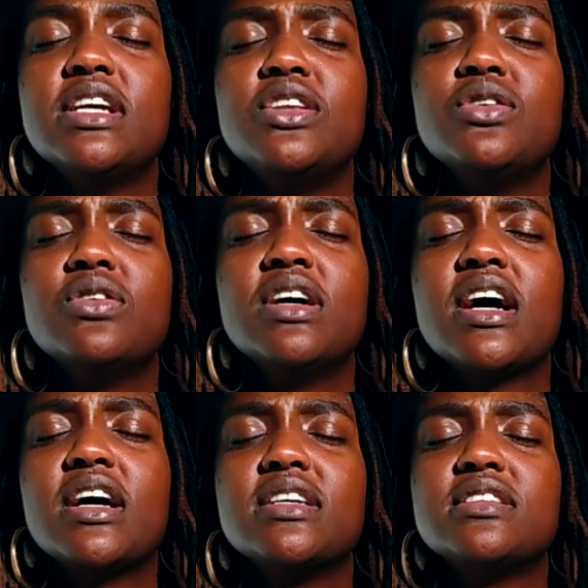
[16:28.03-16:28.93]
And
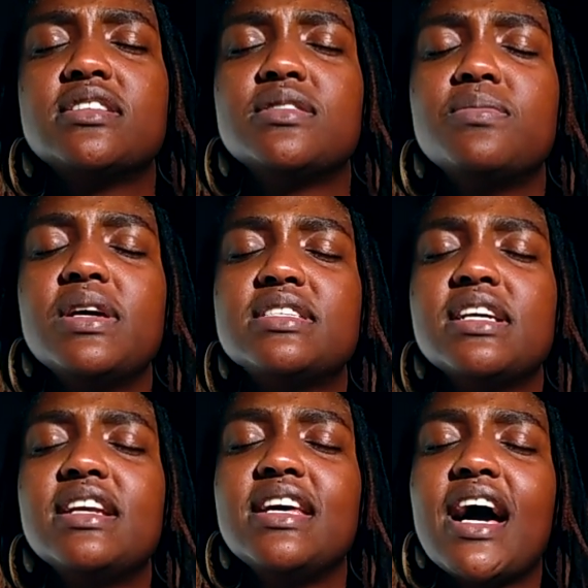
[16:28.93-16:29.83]
yoga is basically